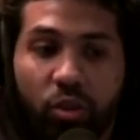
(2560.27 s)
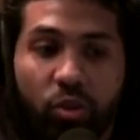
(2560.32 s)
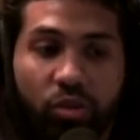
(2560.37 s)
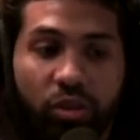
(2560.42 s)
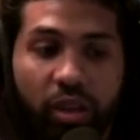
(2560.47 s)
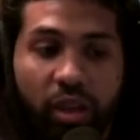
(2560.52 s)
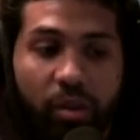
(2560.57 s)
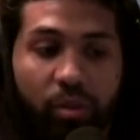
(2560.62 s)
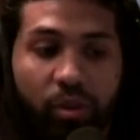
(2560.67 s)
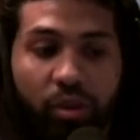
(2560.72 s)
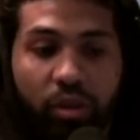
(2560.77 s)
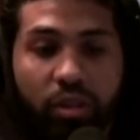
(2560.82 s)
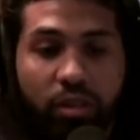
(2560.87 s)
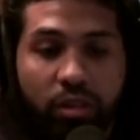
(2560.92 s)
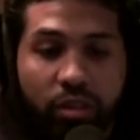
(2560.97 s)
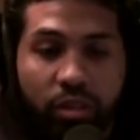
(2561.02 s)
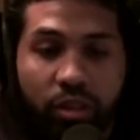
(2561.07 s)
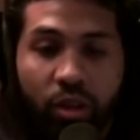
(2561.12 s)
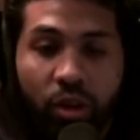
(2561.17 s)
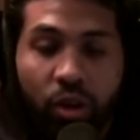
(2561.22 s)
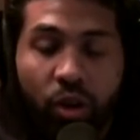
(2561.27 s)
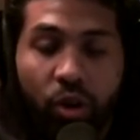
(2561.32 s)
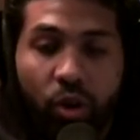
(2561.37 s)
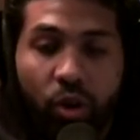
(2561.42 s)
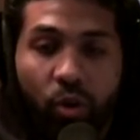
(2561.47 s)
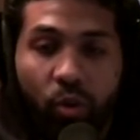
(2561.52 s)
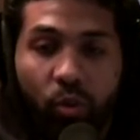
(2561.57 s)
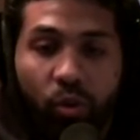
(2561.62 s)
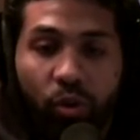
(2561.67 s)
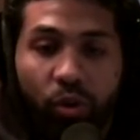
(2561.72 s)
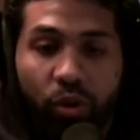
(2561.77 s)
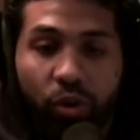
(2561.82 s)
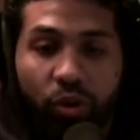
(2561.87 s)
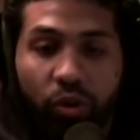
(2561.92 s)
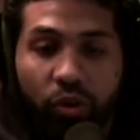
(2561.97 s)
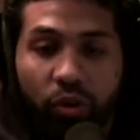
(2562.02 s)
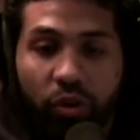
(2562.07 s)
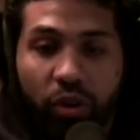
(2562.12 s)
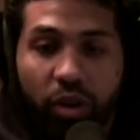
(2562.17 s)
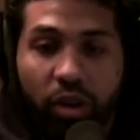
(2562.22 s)
So those neighborhoods
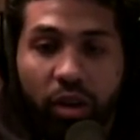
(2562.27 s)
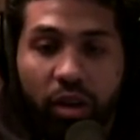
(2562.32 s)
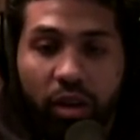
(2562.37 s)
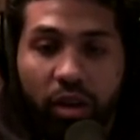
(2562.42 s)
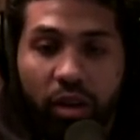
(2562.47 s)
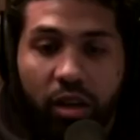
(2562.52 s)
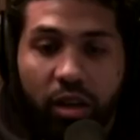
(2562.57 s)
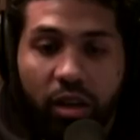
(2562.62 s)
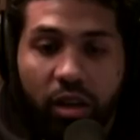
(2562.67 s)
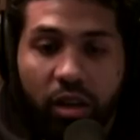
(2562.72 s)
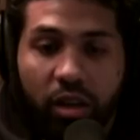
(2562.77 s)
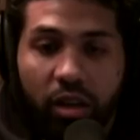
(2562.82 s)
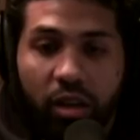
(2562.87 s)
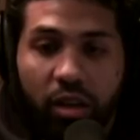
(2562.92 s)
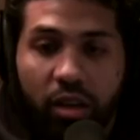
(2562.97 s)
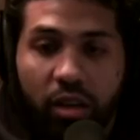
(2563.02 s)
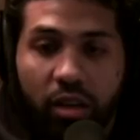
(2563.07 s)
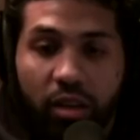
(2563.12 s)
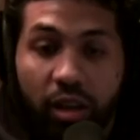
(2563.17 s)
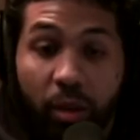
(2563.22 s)
were uh